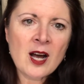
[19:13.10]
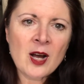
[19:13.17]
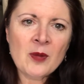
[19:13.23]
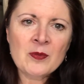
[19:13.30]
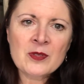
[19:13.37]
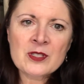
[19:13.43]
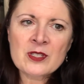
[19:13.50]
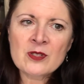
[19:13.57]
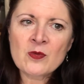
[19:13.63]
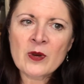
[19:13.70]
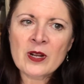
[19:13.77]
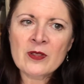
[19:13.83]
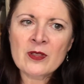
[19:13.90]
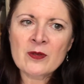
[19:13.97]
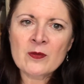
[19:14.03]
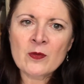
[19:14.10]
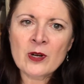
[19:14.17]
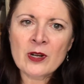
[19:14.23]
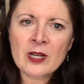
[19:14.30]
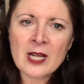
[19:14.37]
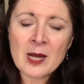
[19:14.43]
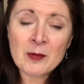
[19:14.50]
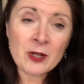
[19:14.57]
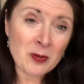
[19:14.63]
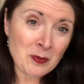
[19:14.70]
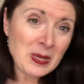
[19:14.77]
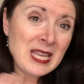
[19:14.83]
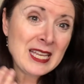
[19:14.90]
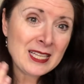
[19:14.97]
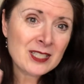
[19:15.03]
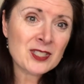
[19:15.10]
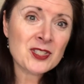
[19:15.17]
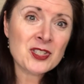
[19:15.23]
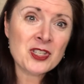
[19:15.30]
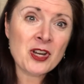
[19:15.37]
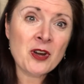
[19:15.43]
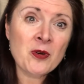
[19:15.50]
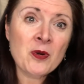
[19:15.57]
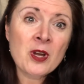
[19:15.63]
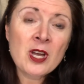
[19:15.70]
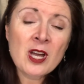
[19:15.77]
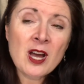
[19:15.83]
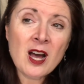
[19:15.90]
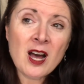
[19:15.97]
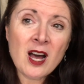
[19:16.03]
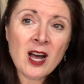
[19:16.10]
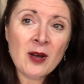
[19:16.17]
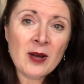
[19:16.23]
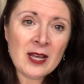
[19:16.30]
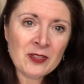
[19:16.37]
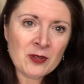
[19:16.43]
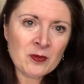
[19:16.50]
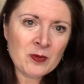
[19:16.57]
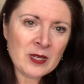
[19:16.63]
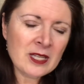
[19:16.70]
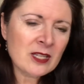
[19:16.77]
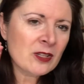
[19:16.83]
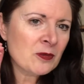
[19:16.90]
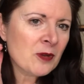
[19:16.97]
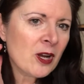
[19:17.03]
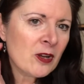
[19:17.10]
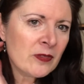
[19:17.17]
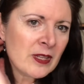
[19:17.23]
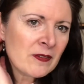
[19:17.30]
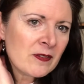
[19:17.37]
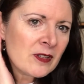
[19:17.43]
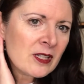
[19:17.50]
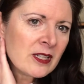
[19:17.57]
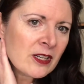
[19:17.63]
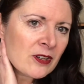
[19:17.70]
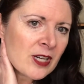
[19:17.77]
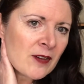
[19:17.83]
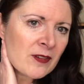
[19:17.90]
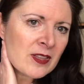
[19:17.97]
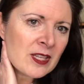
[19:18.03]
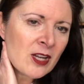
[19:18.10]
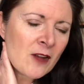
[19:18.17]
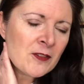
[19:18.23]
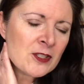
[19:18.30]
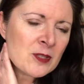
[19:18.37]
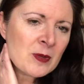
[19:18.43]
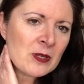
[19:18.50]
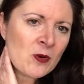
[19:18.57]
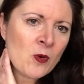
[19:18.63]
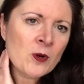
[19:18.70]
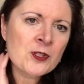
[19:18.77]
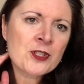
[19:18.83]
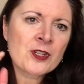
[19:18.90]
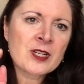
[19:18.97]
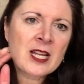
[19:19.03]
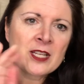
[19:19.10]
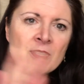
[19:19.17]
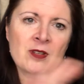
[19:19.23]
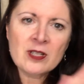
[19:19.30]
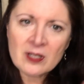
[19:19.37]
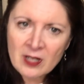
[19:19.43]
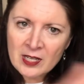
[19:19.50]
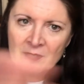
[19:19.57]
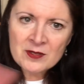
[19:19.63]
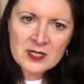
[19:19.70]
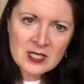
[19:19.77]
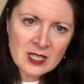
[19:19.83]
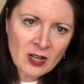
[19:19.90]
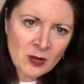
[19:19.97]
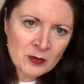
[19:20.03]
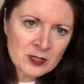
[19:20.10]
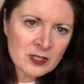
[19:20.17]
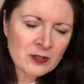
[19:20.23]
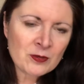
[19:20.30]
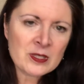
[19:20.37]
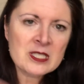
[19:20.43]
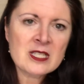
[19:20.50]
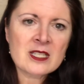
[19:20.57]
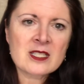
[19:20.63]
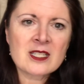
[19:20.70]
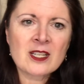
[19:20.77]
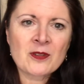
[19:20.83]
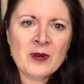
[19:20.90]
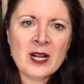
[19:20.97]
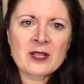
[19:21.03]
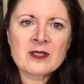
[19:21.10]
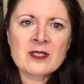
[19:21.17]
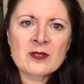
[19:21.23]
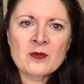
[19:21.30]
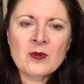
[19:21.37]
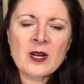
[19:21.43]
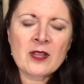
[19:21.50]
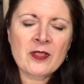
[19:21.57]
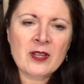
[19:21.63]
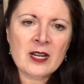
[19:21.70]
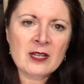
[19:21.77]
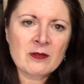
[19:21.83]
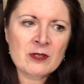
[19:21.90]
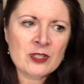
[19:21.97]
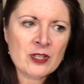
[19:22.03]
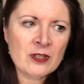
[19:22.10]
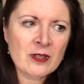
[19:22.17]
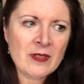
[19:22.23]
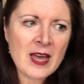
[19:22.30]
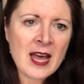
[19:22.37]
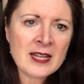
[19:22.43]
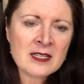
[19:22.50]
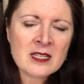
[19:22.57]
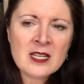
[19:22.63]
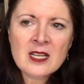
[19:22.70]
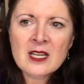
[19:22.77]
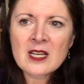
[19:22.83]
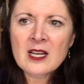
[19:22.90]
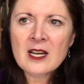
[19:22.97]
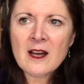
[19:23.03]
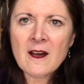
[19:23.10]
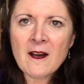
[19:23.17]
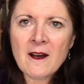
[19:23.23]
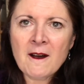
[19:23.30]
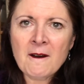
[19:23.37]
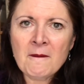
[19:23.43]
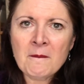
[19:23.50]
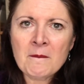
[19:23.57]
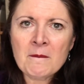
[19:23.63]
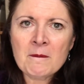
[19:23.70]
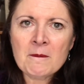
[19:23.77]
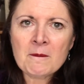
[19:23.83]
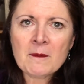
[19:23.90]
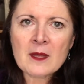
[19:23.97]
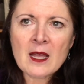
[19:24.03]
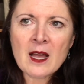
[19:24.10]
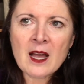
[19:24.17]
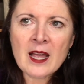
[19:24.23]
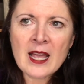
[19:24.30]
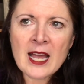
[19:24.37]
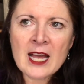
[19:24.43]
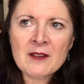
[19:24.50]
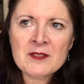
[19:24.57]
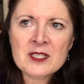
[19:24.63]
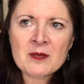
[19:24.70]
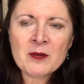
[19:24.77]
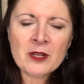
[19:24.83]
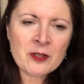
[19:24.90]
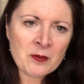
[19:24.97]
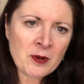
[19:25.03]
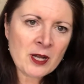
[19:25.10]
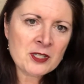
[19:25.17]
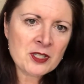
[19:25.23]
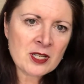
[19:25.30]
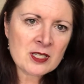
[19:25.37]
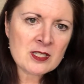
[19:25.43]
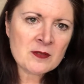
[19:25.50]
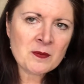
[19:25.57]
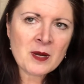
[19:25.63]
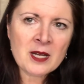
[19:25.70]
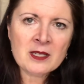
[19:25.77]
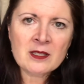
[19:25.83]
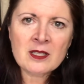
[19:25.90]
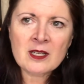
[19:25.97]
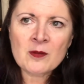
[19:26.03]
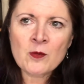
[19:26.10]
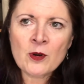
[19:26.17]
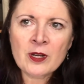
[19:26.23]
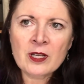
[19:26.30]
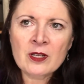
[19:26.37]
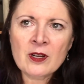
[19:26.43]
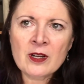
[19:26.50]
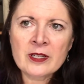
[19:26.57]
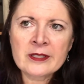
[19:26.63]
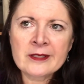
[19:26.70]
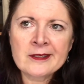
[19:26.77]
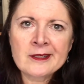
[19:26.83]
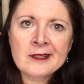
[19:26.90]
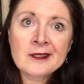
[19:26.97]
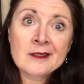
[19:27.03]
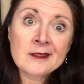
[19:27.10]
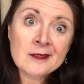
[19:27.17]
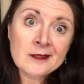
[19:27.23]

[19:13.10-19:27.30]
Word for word: um, to where the we're on, I'm on a peak, so uh, at the end of the road they cleared everything off. used to be an orchard, and you can kind of see almost a 360 around. So I thought I would show you that. Um, I have some other projects of mine that I'm working on.